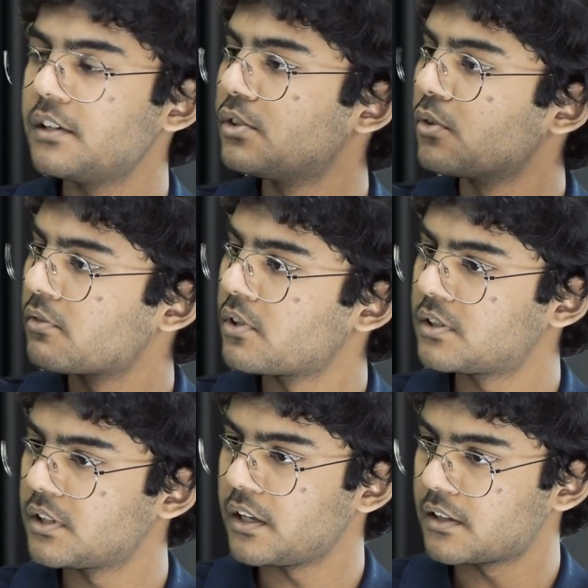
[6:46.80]
each
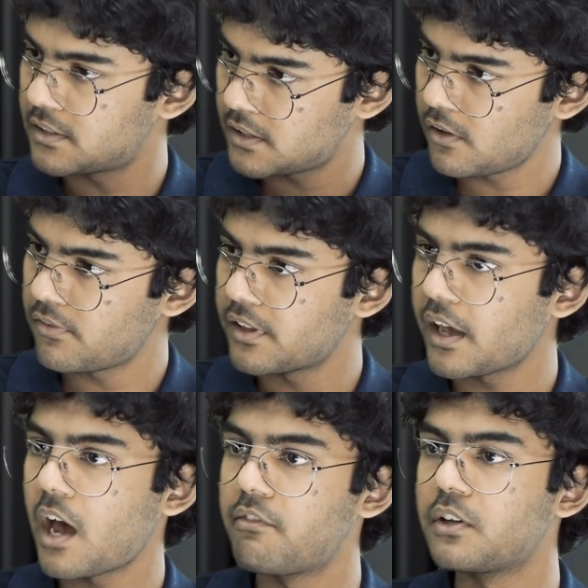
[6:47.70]
university itself,
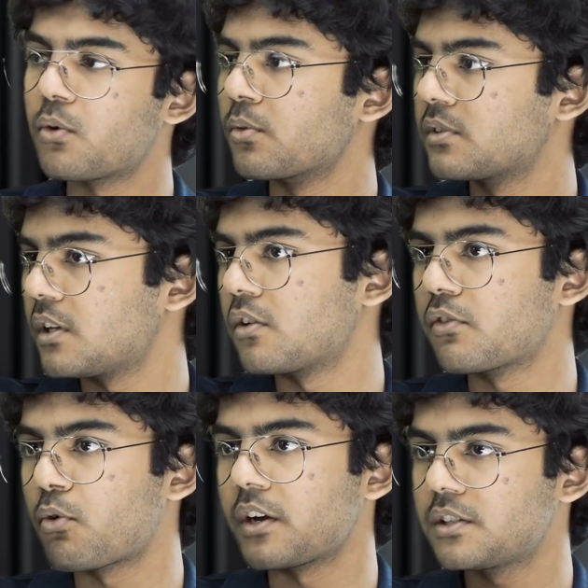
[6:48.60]
they have their own set
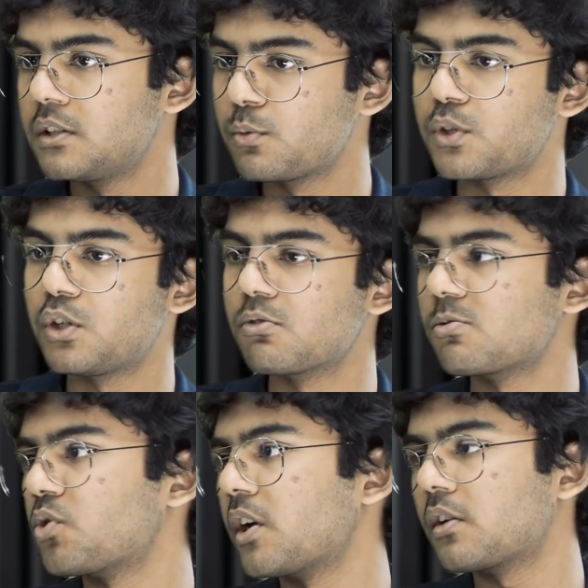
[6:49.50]
of questions, which you
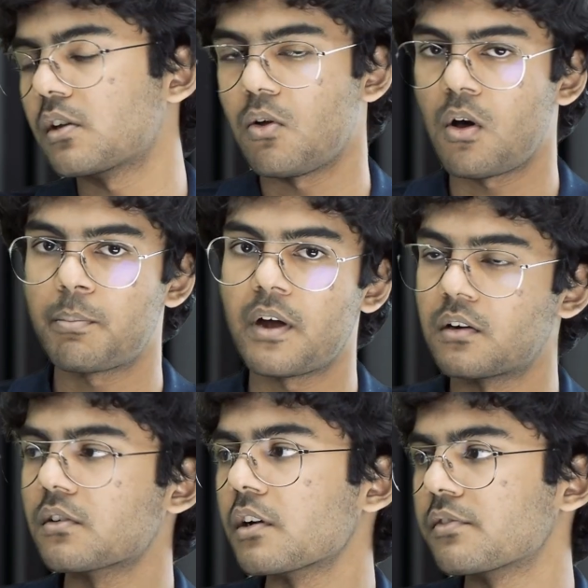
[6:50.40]
can write long
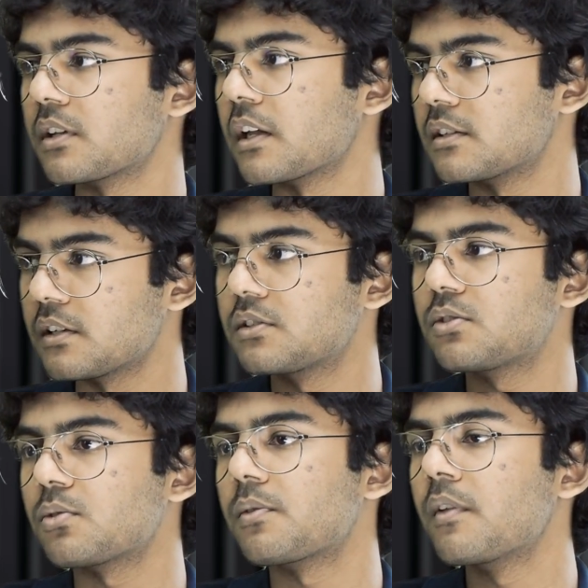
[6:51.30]
paragraphs and essays to.